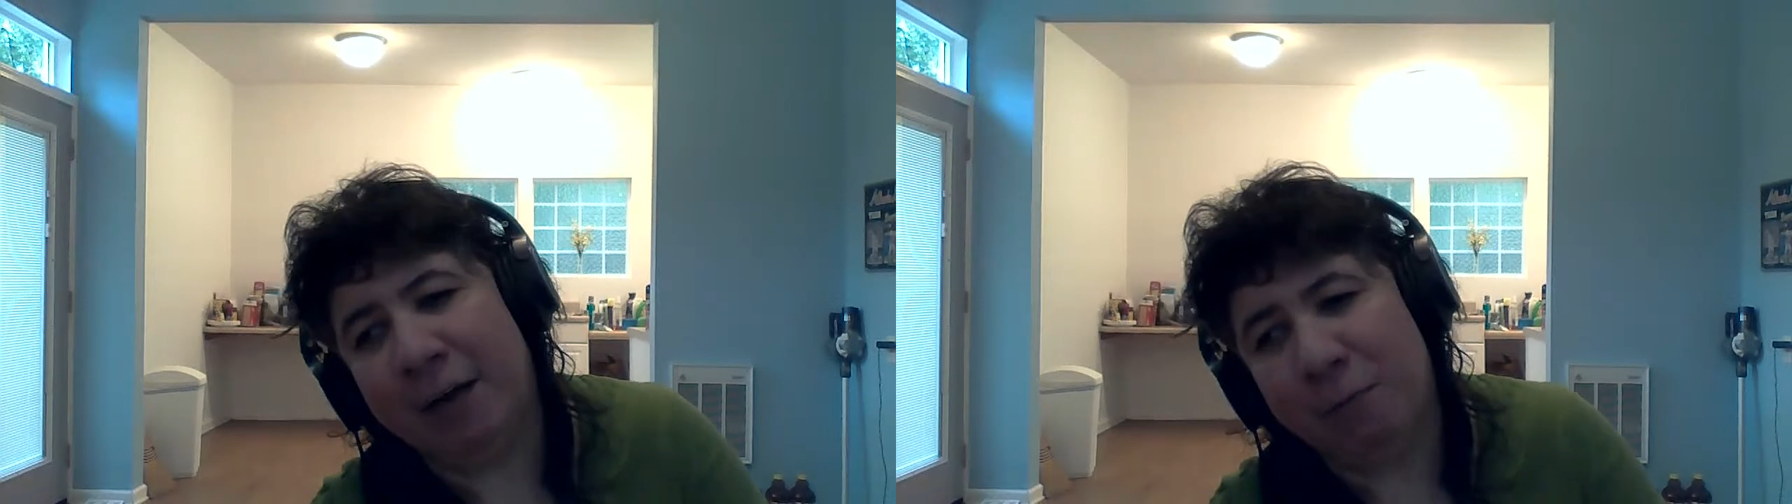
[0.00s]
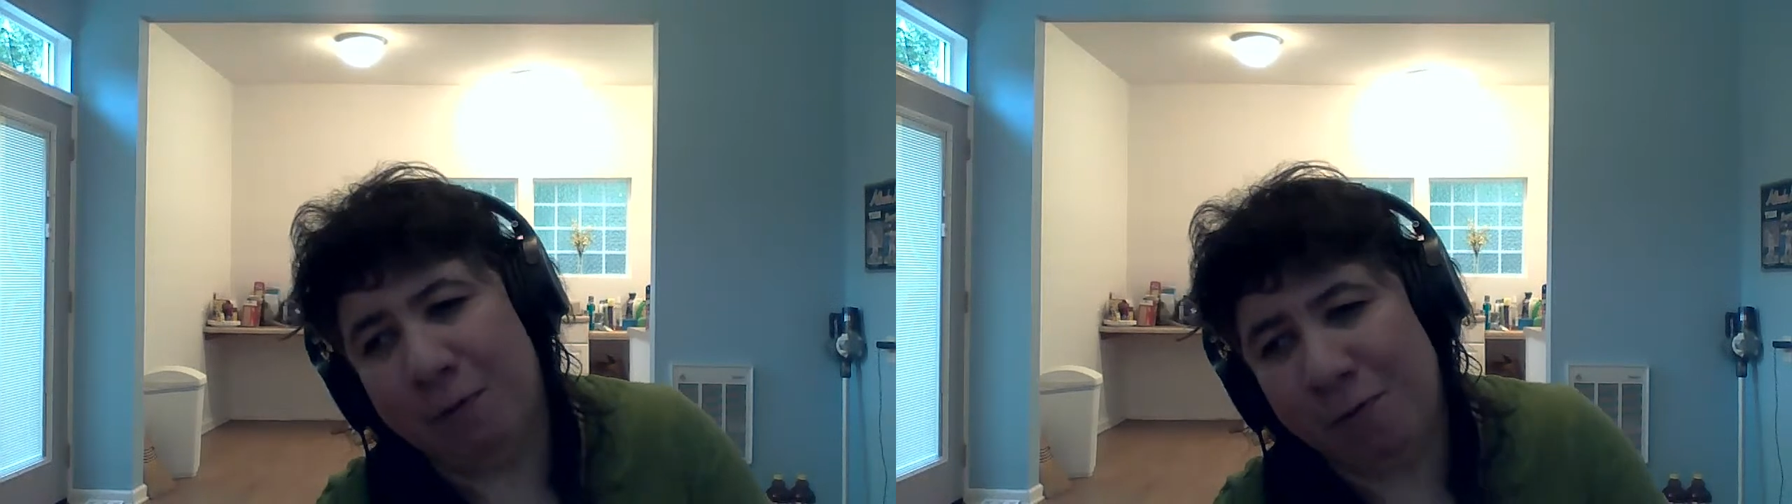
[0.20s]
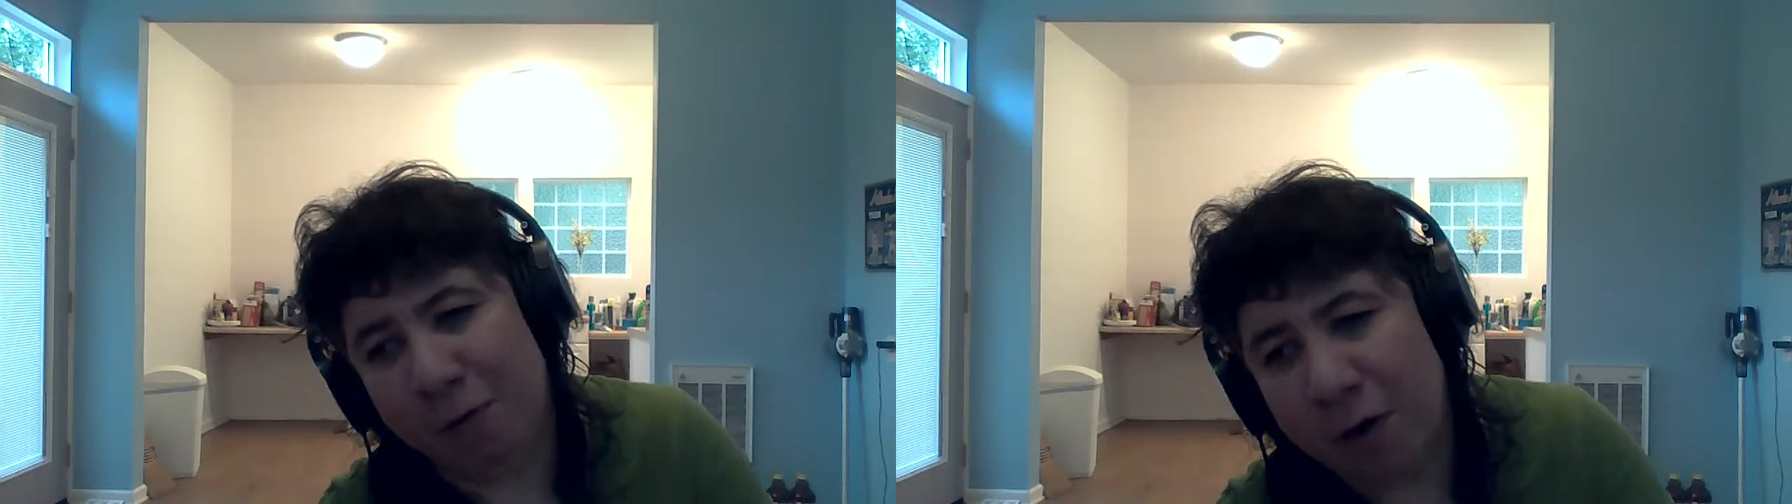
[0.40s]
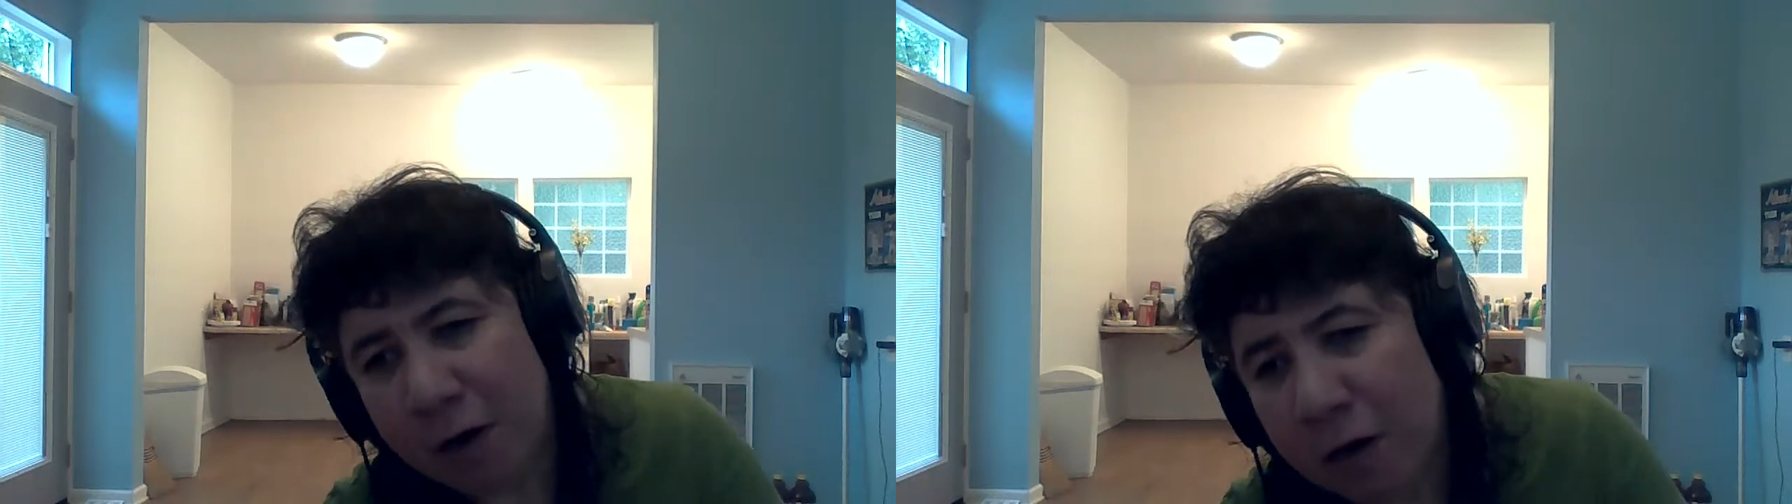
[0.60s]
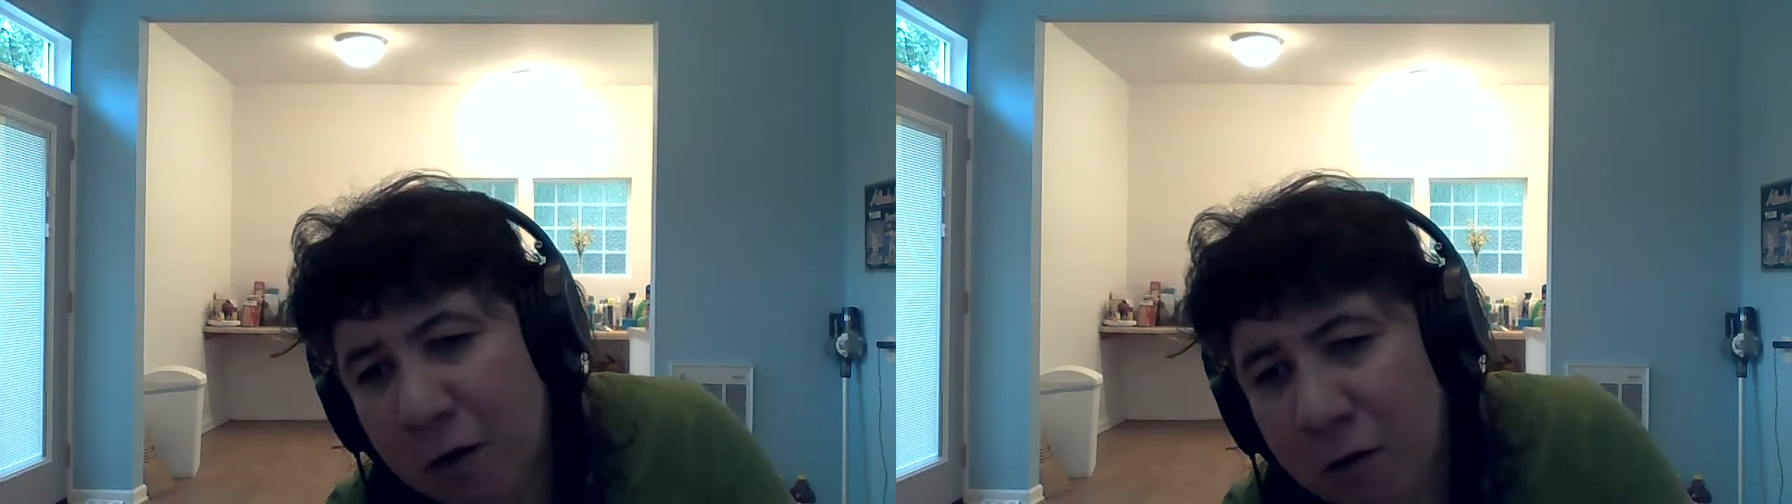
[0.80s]
done before,
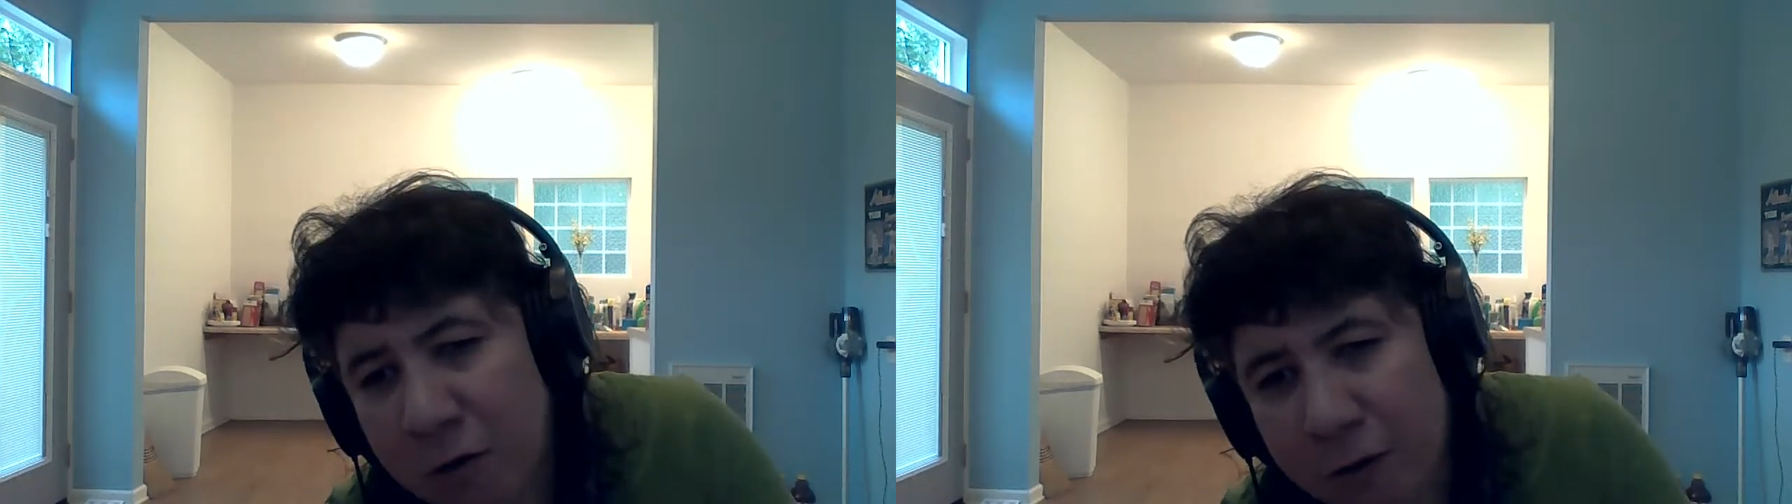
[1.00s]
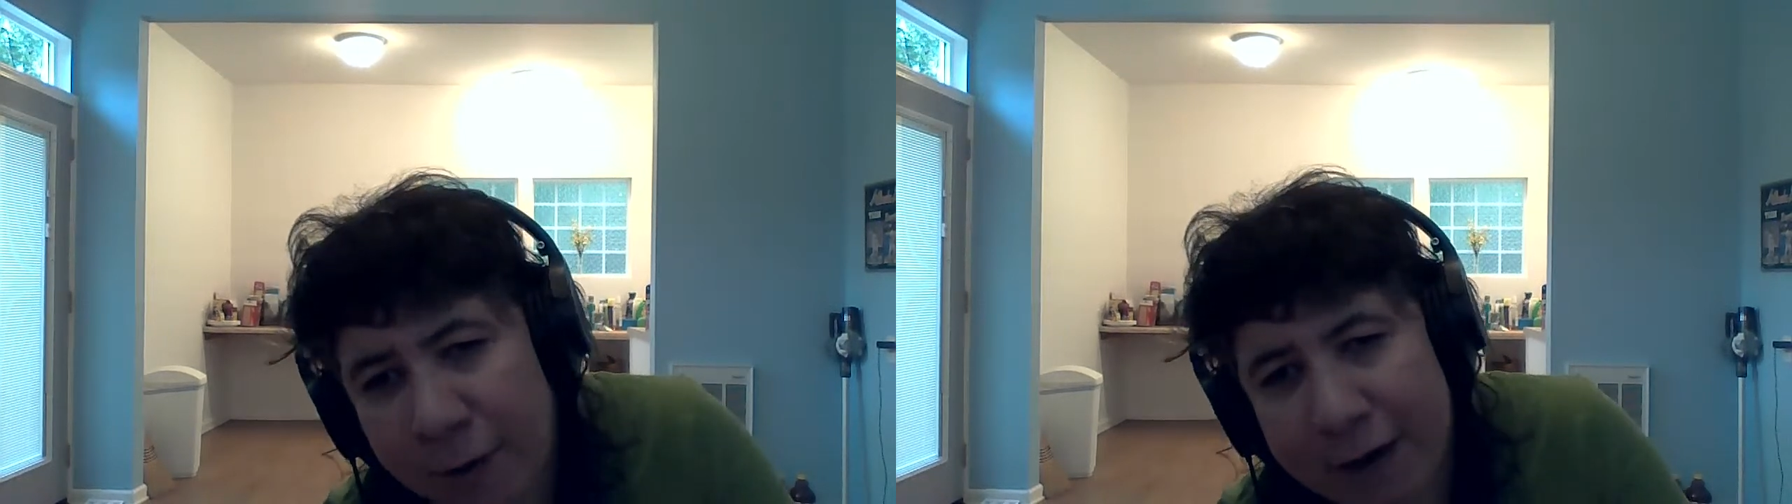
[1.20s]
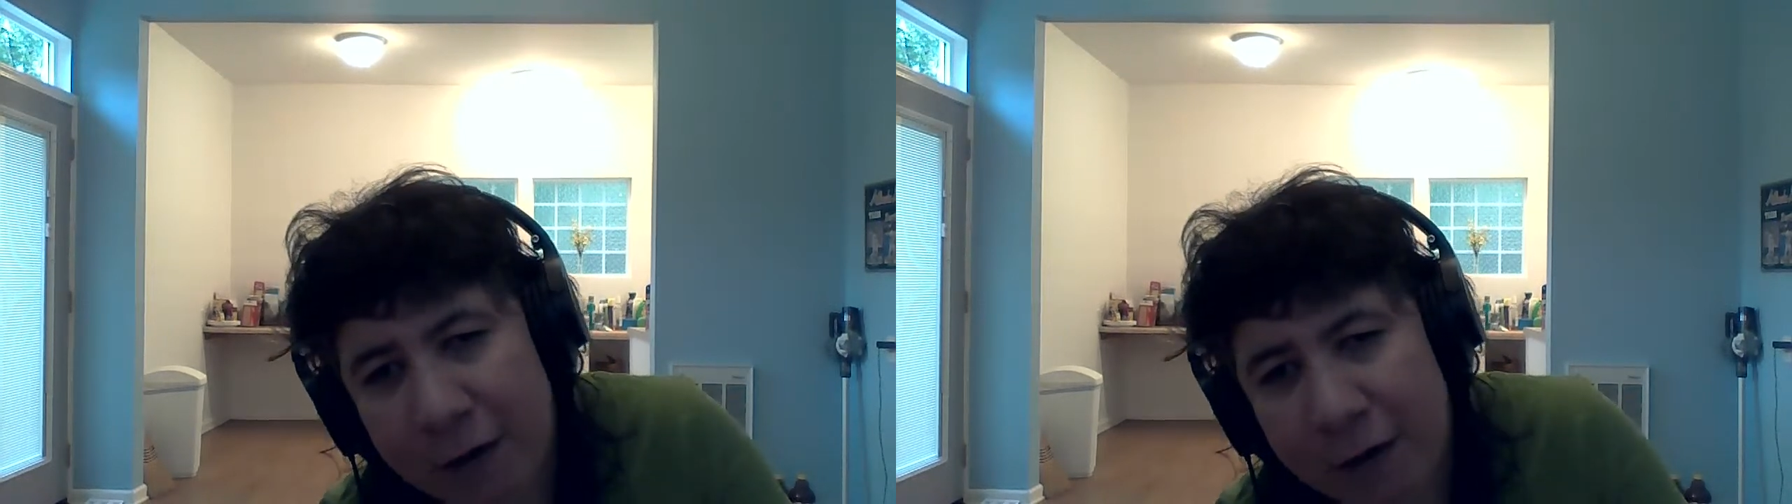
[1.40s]
so I